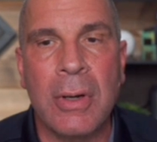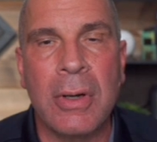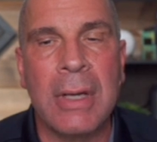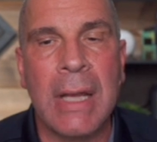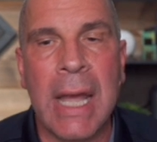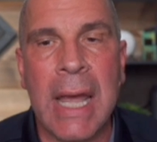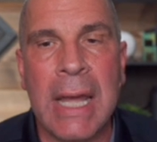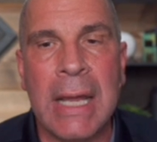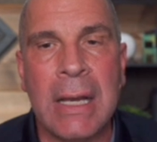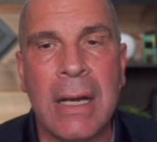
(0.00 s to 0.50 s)

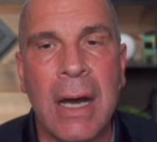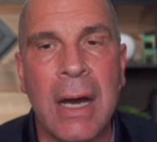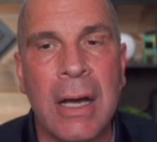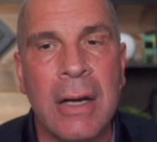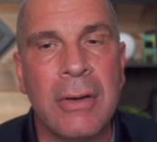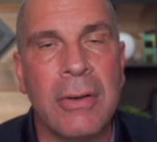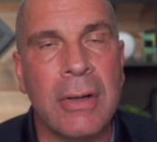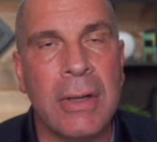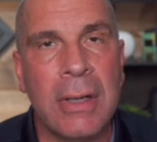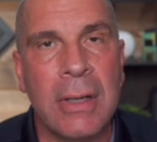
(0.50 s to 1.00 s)
to
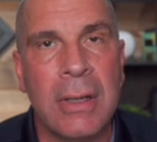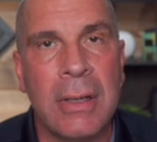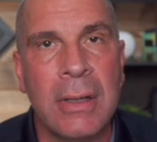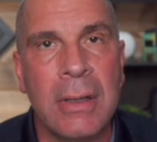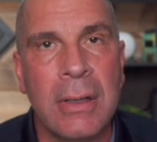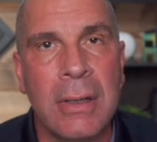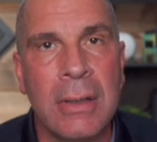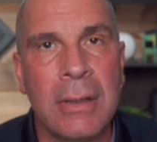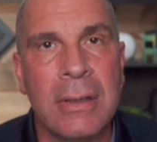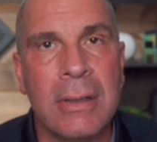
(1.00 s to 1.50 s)
800
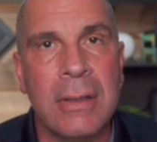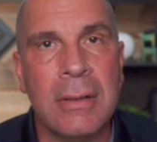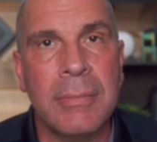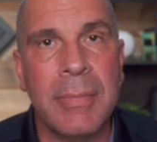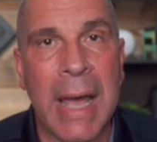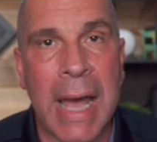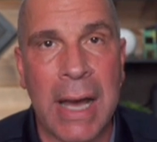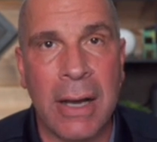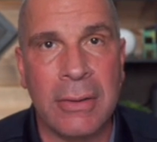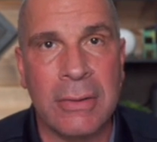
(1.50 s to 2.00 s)

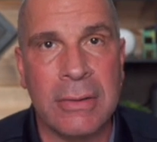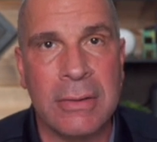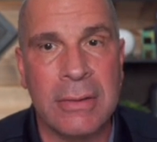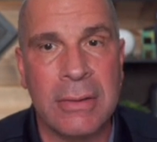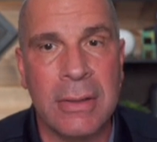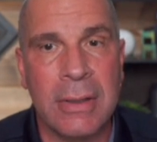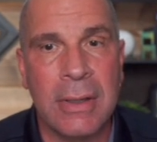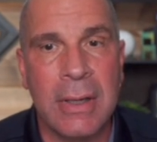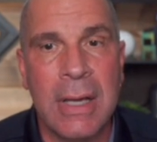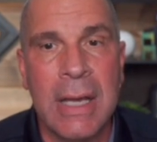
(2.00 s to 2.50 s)
pounds.
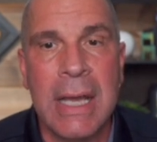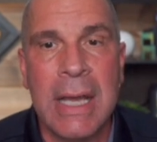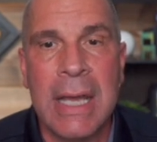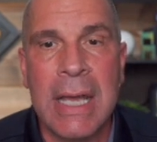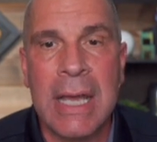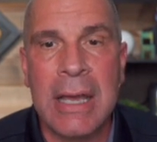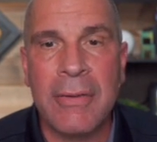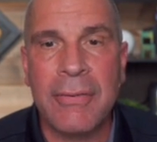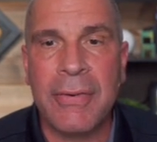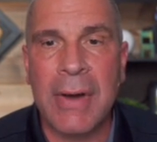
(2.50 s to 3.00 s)

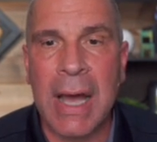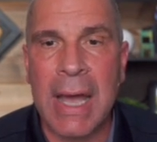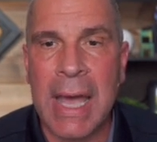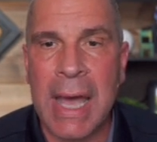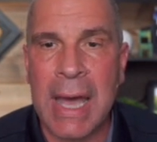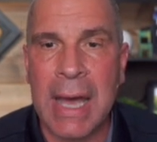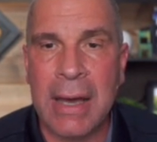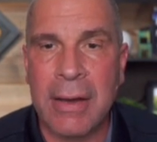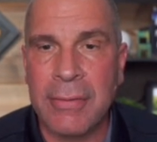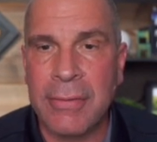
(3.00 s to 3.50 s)
If I
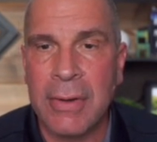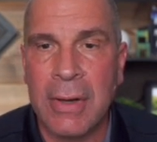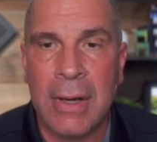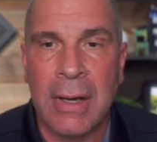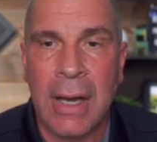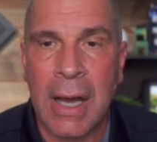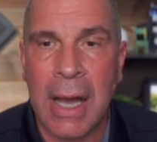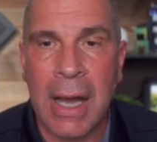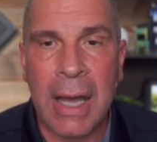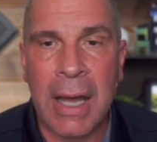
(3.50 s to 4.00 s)
have
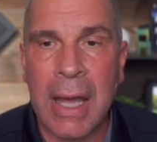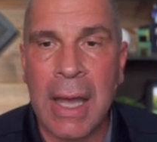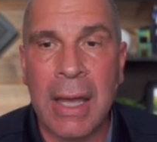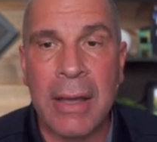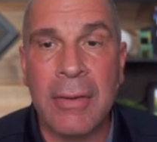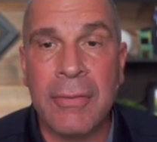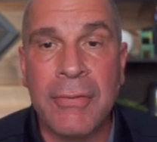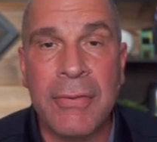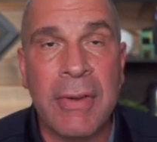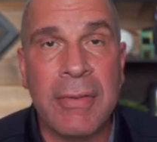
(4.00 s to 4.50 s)
uh,
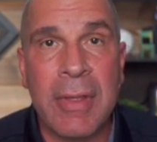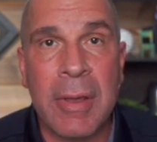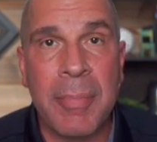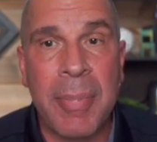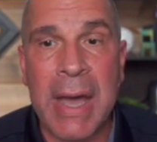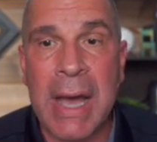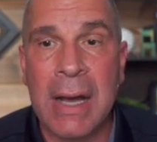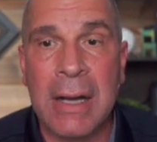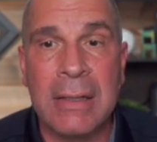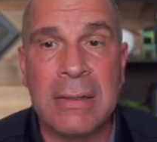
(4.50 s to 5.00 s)
50
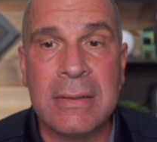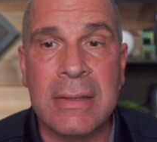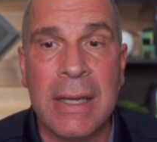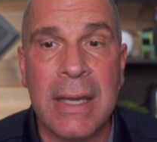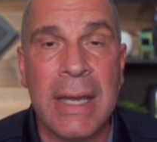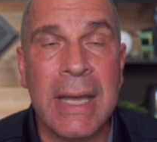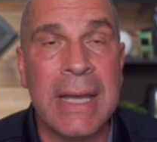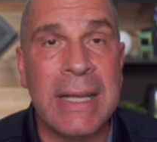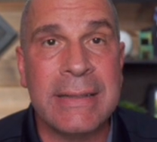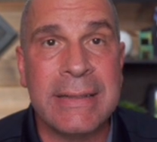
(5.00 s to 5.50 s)
pounds,
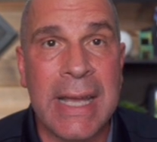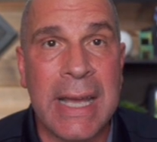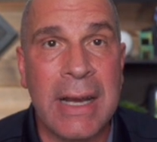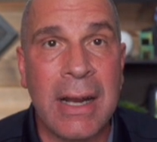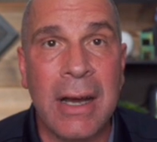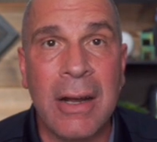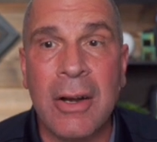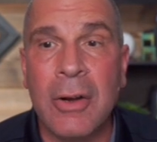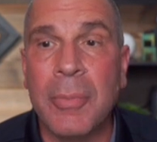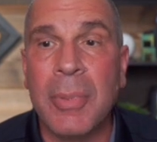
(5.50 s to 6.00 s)
it's
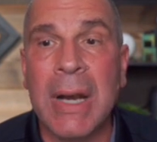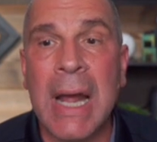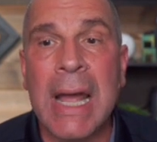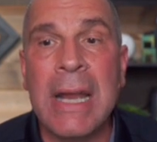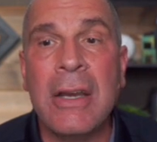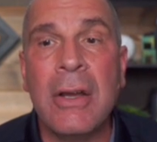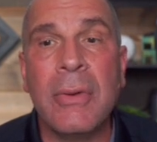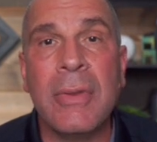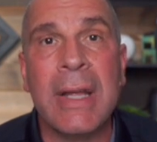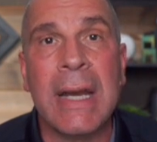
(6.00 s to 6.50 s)
800, but I
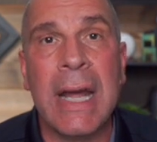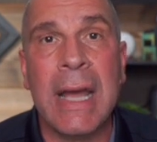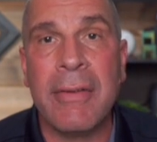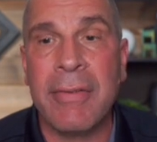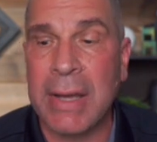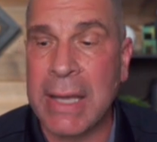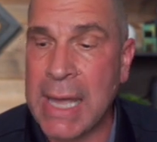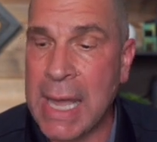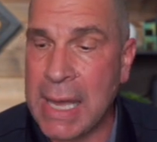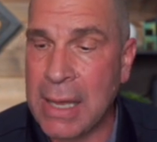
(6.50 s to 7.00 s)
know that I have
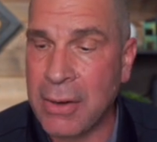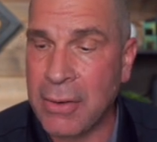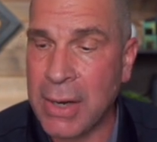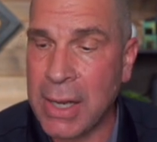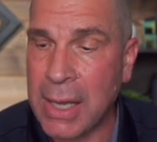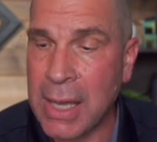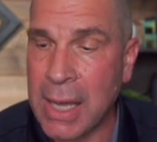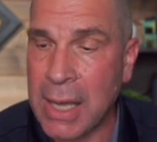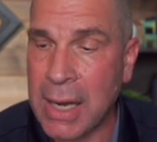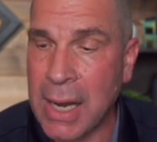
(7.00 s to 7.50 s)
a
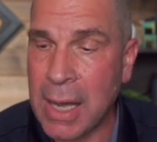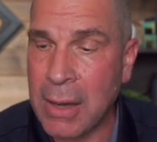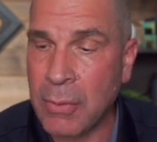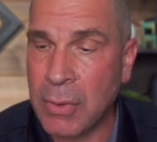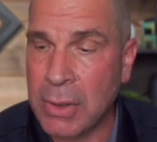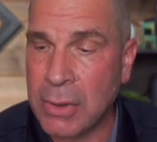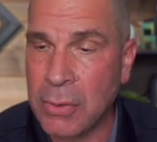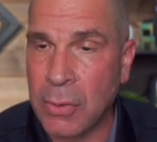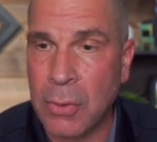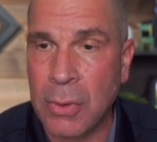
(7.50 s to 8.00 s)
catering and I
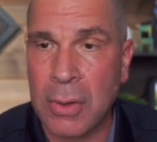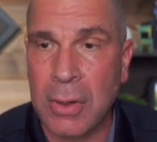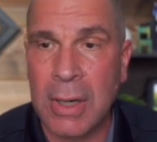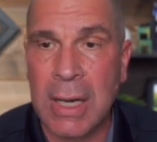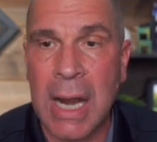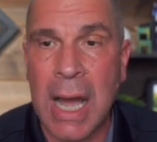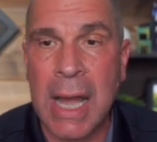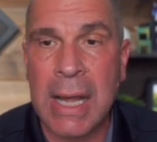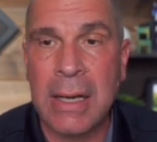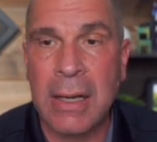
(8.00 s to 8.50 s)
want to order
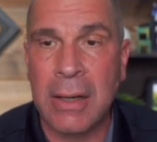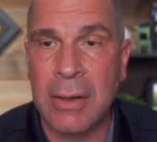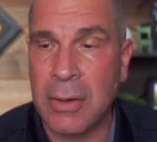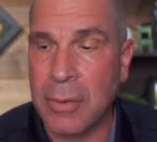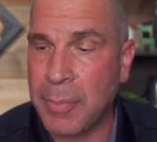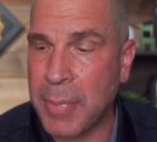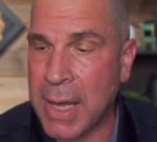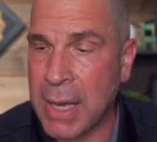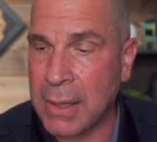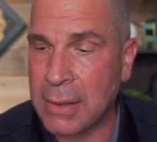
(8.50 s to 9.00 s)

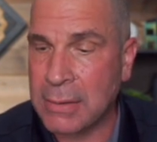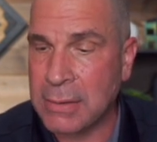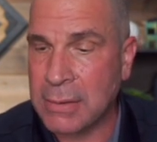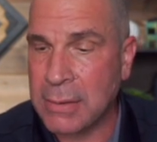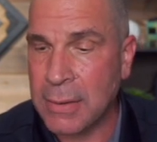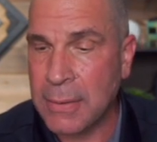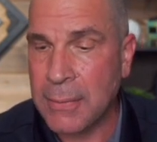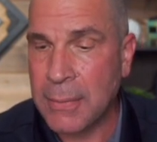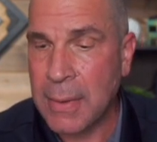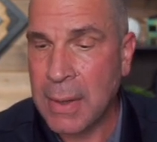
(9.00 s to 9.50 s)
900 pounds,
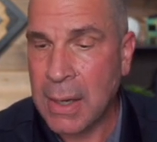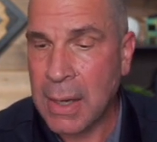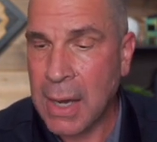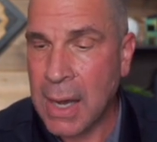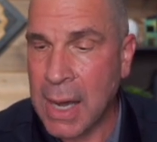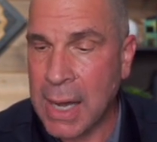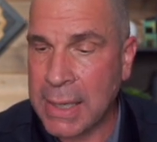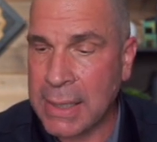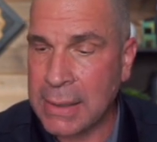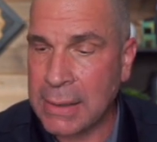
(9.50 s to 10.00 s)

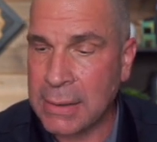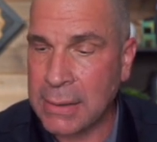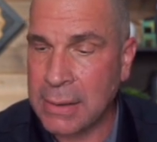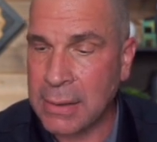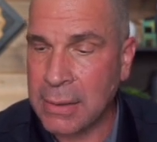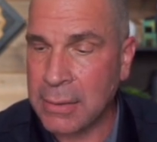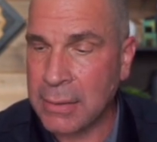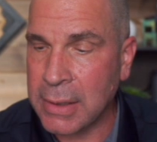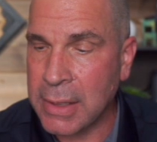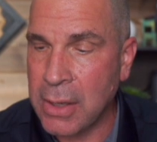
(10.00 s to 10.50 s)
I can
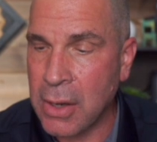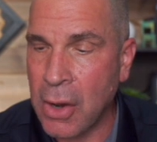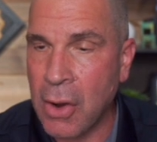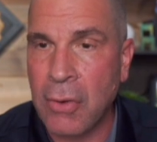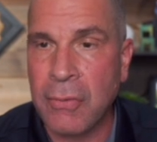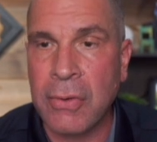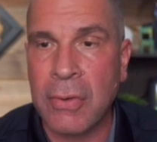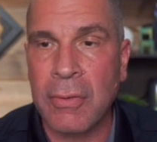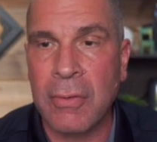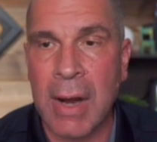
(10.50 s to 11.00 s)
literally
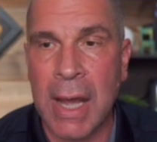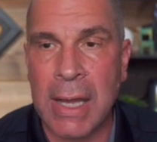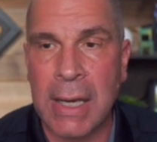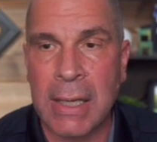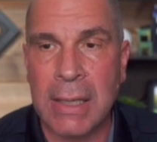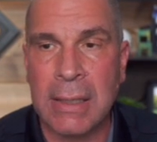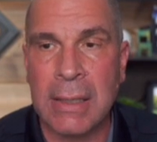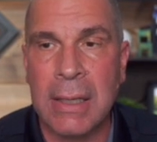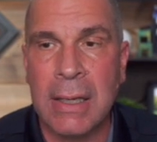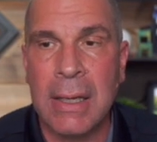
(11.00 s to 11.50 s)
overwrite
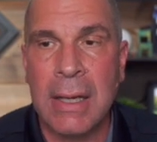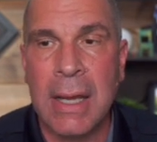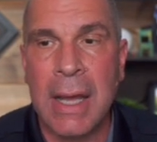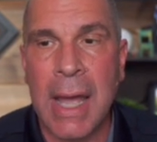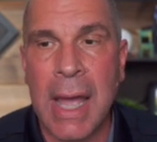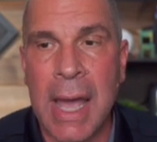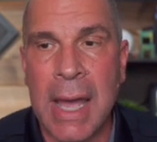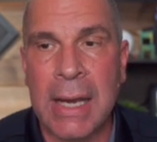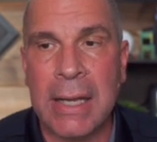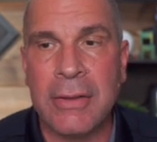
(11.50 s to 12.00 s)
it
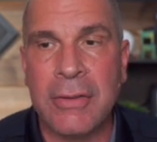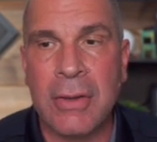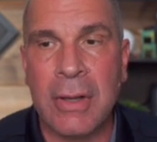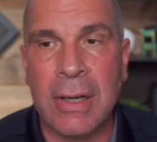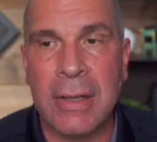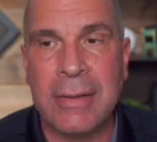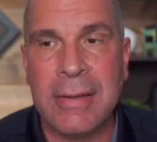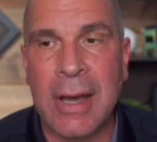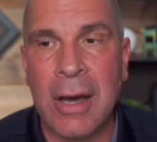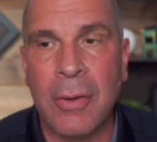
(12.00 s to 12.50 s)
and it's going
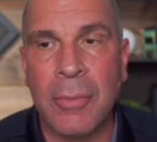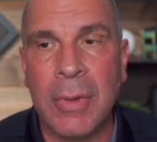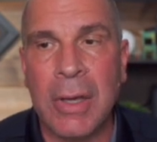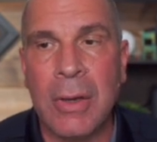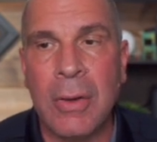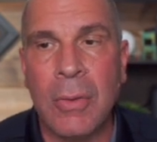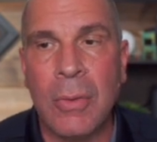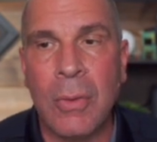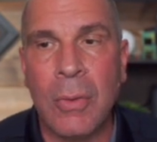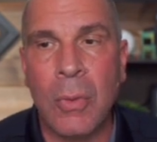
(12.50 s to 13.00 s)
to tell
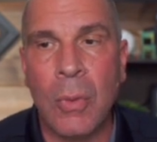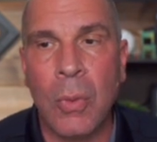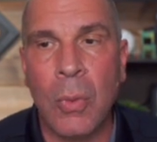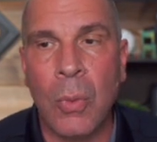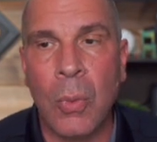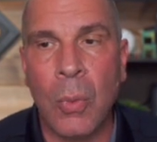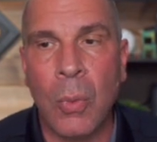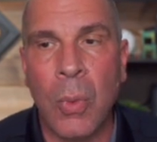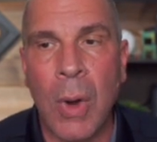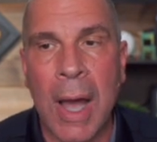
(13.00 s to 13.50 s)
me
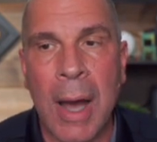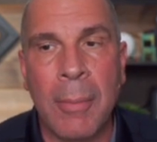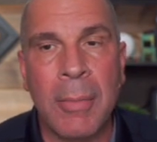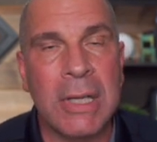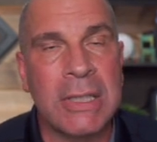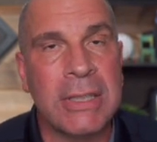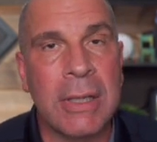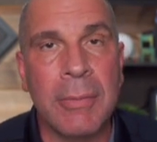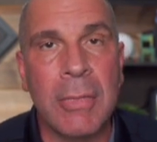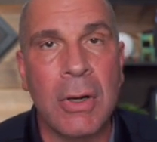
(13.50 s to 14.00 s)
how
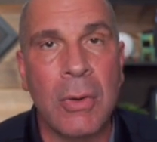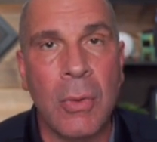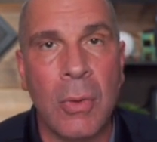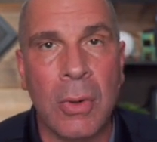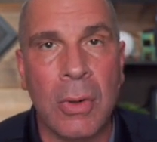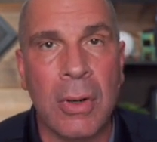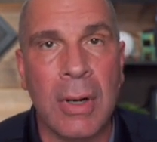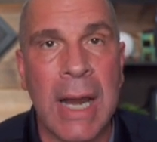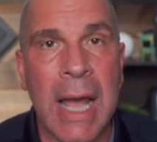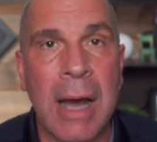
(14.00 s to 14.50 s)
much I'm going to
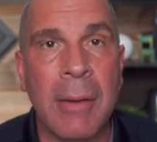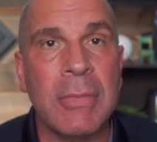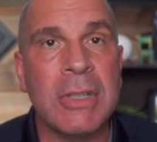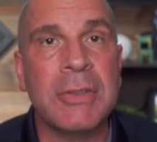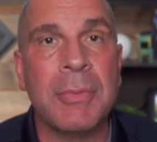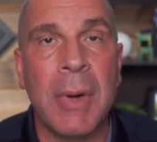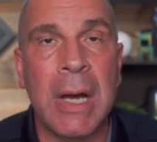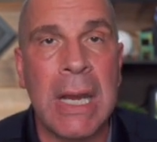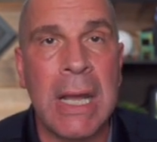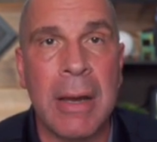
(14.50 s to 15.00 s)
order and how
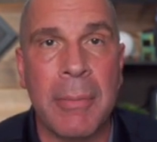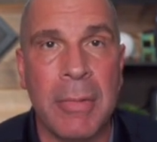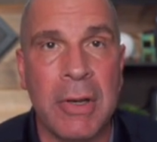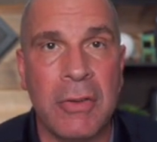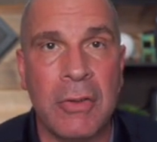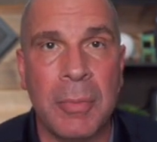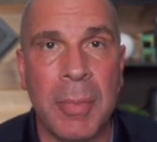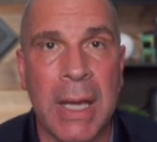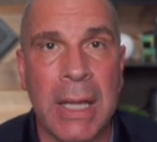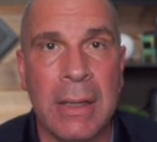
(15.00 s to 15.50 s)
much money I'm going to
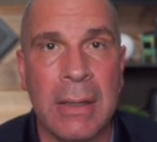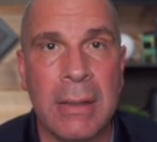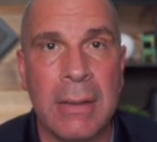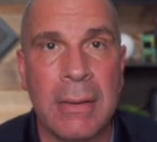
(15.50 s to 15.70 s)
spend